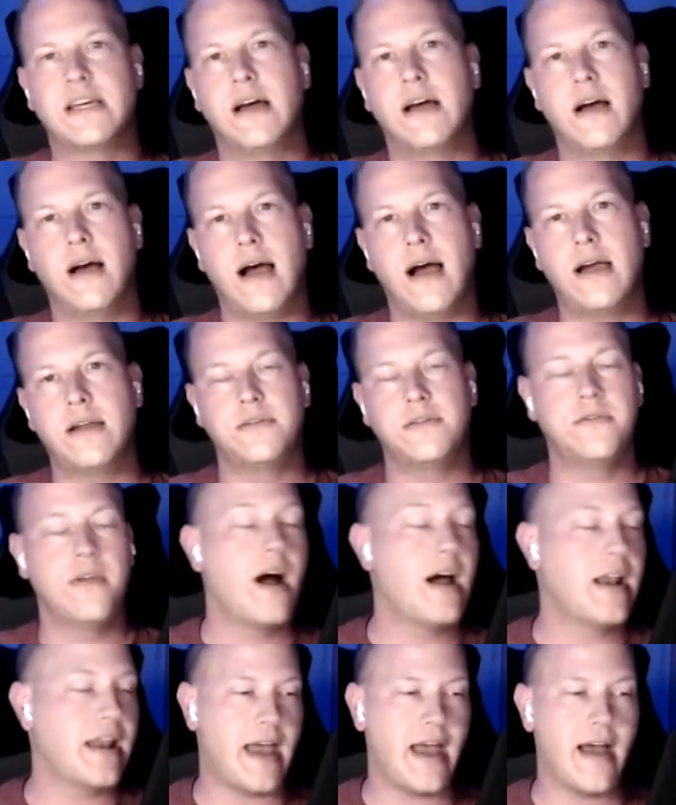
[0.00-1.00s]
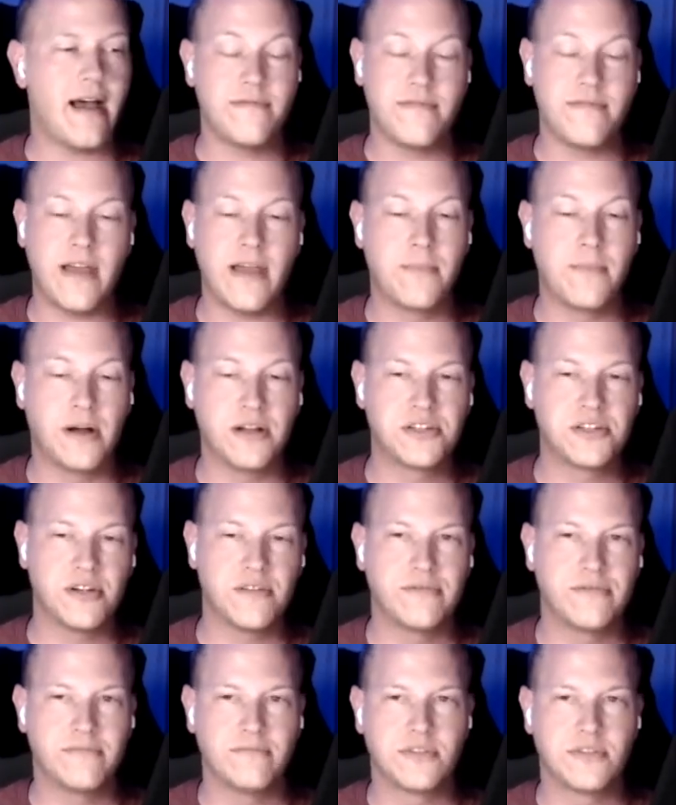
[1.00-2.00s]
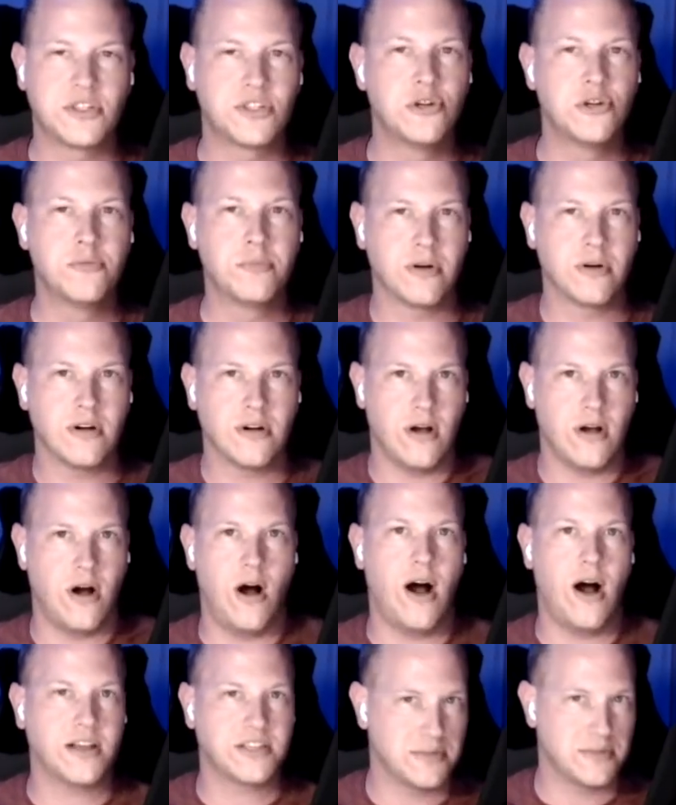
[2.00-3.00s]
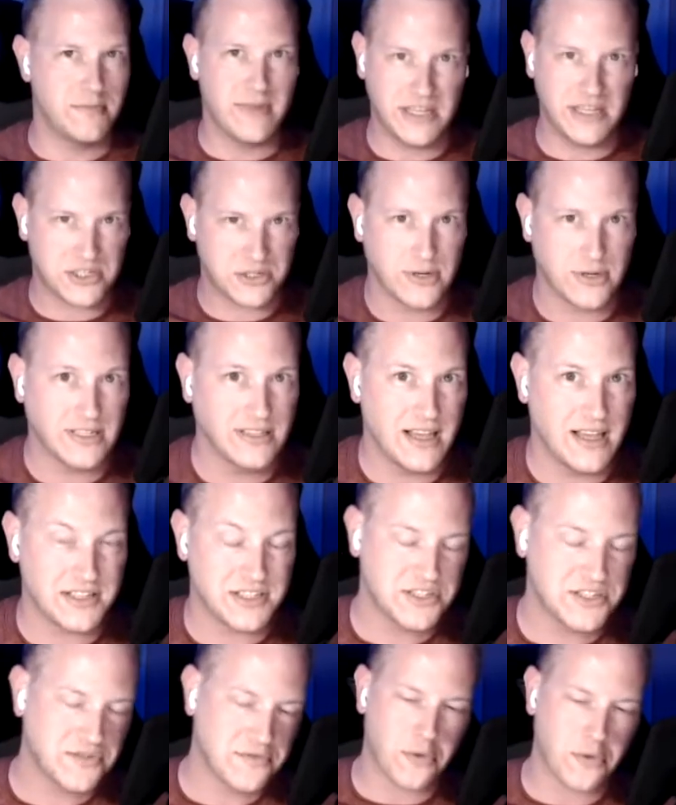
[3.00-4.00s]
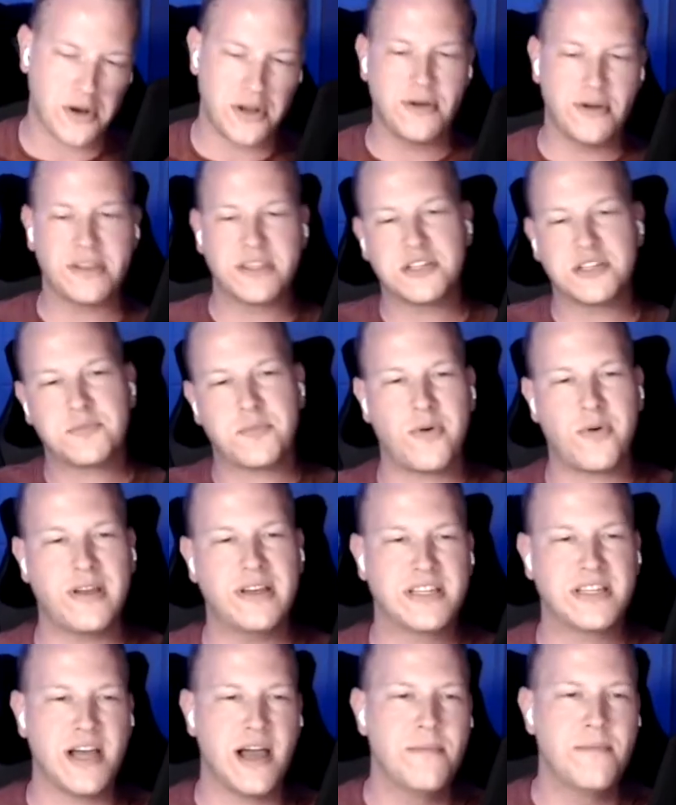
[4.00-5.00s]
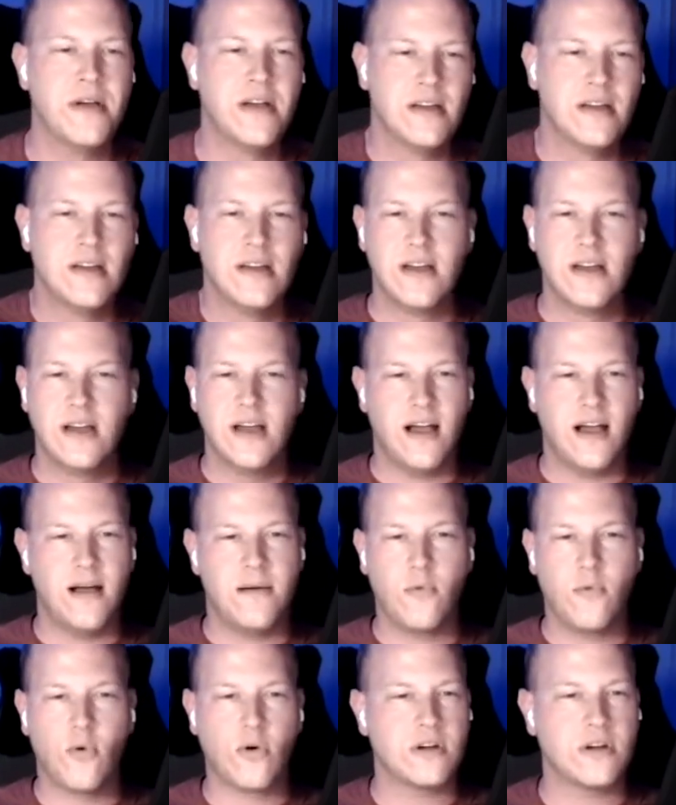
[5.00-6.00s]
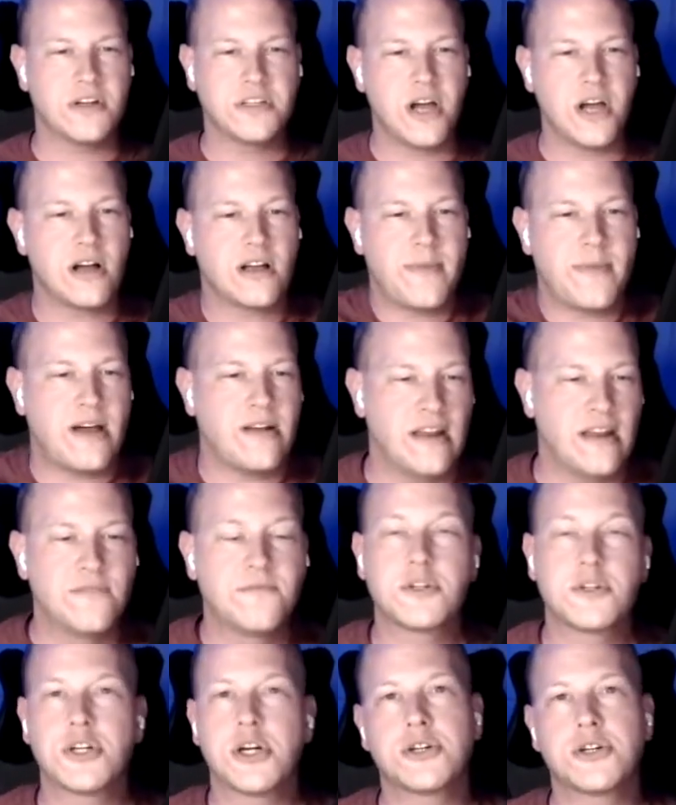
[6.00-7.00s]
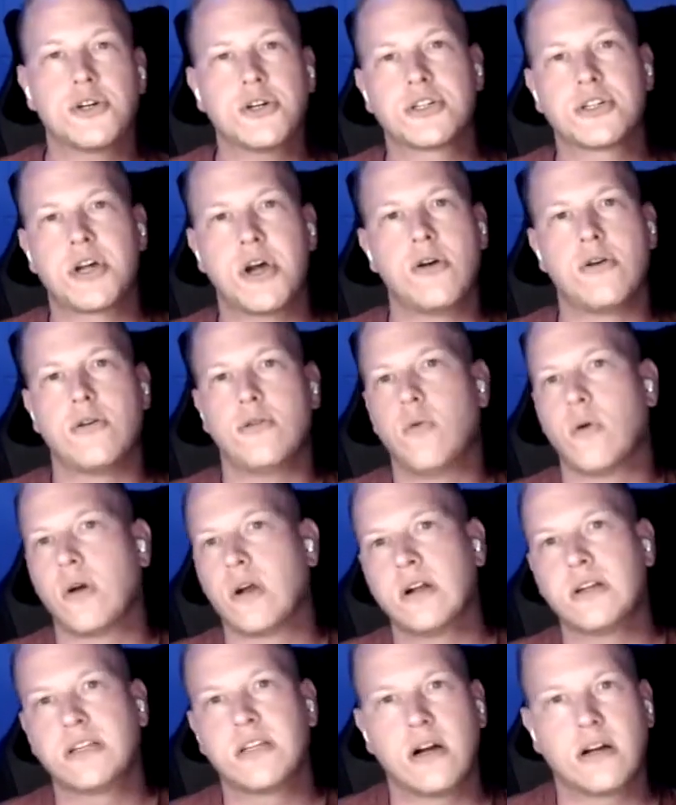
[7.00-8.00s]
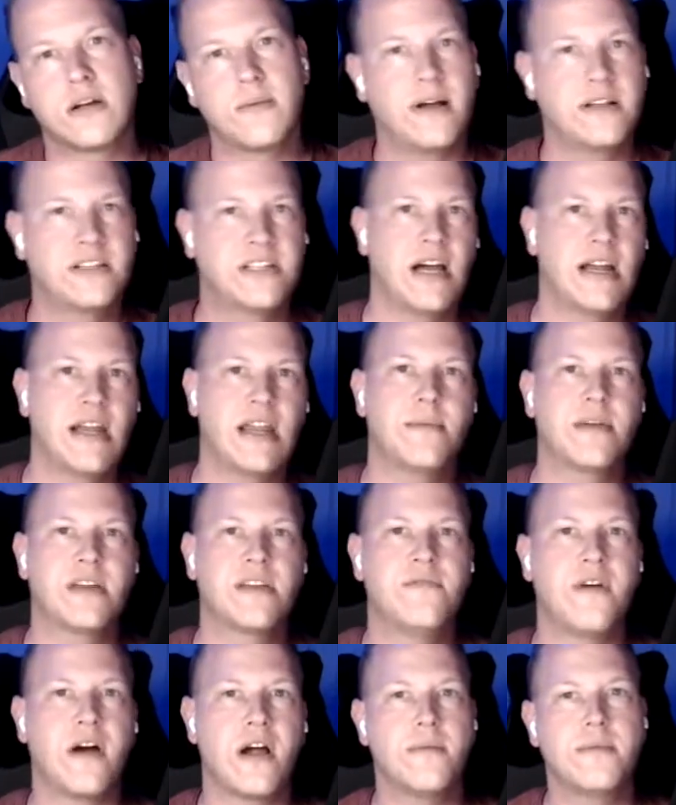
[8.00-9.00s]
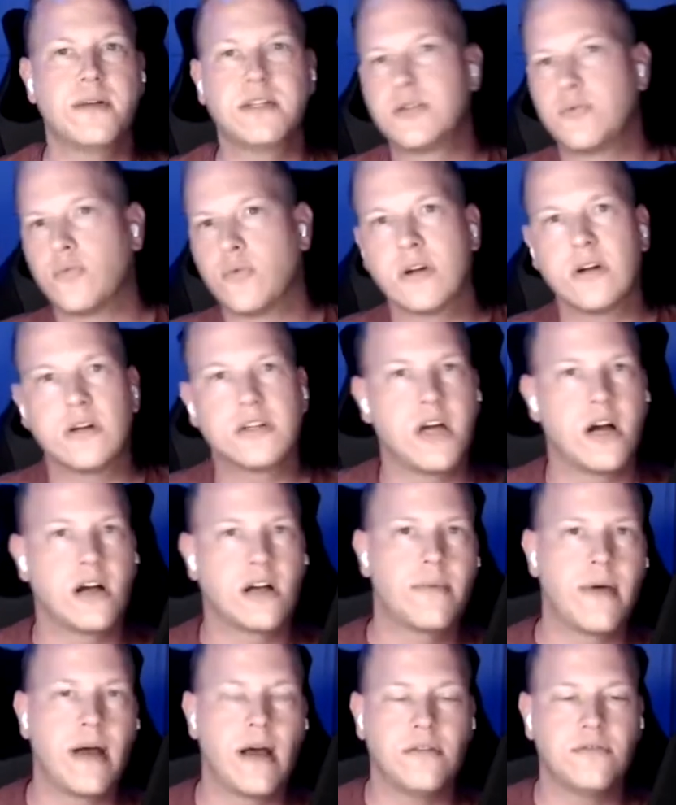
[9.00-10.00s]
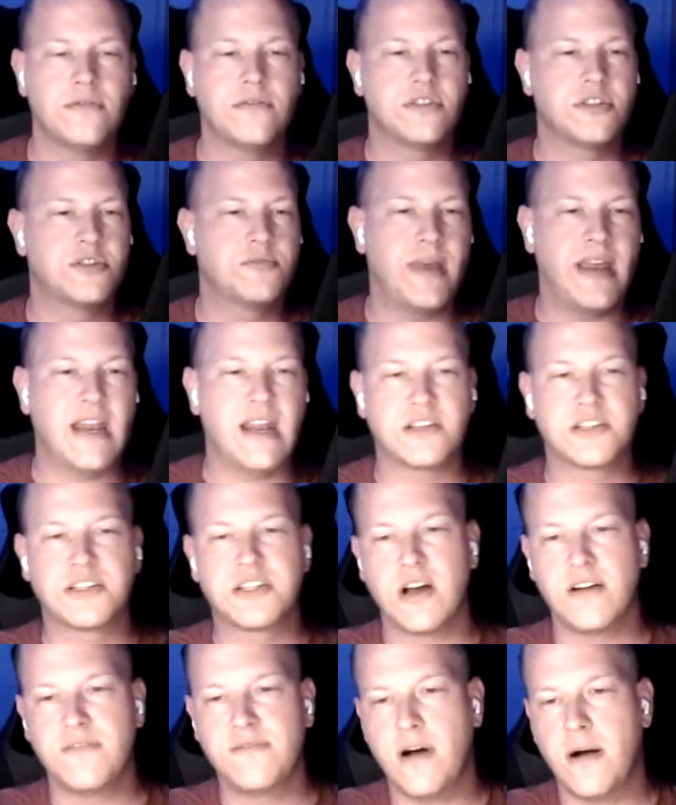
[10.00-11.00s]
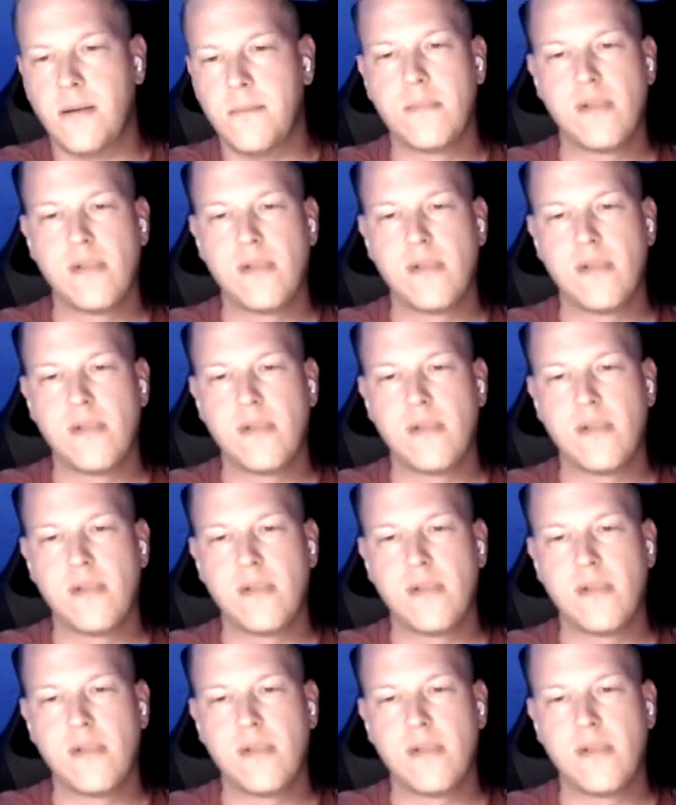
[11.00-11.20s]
I do not have a bunch of super awesome history lessons for you at this point in time. We're going to talk about infrastructure as code. We're going to talk about dynamic environments, and we're going to talk about speeding stuff up.